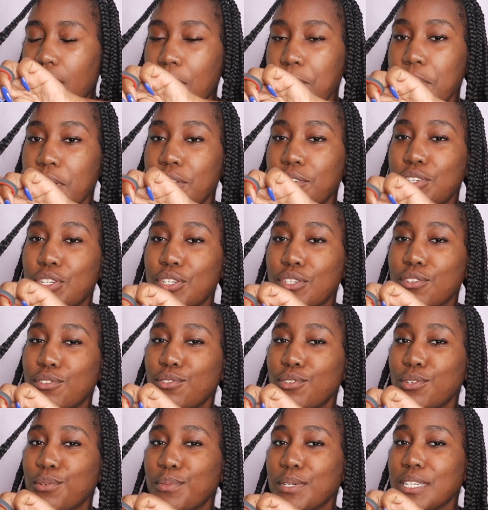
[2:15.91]
I'm a little
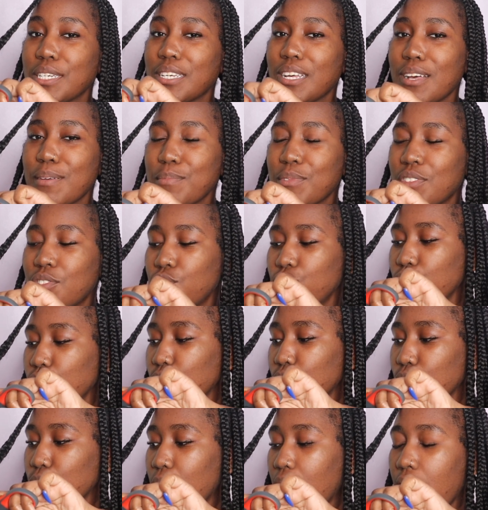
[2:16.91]
delulu when it comes
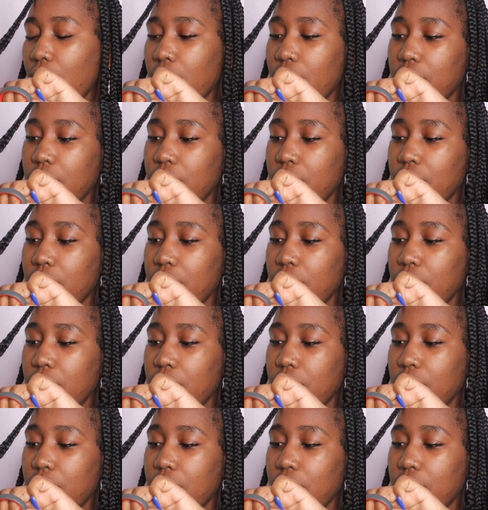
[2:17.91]
to